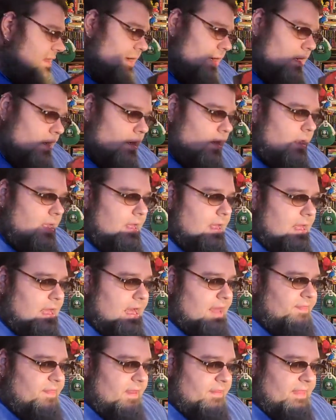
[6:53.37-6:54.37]
there.
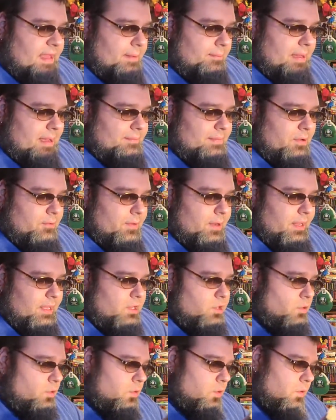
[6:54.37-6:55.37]
I thought that might be
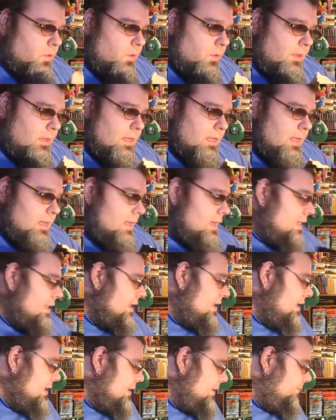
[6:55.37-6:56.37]
really cool.
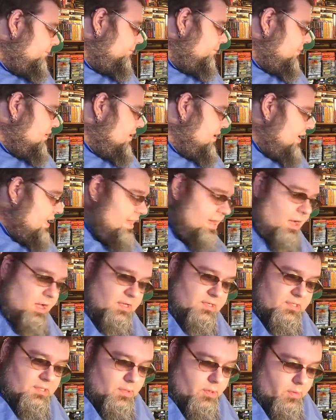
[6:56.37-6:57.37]
He
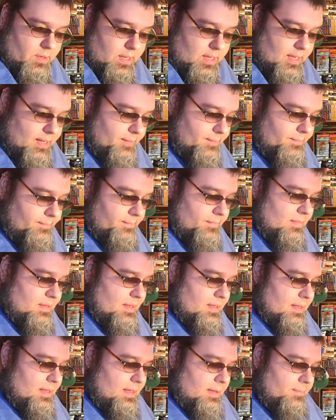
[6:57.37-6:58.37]
also
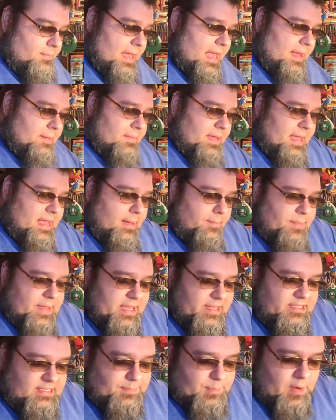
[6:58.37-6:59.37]
made me a
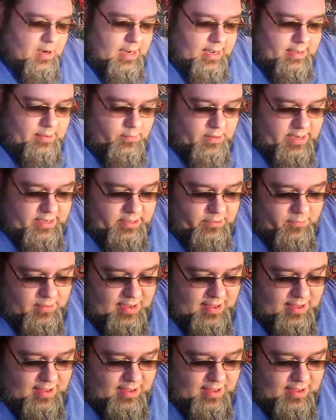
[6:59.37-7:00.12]
Beat Sprite Wreck-It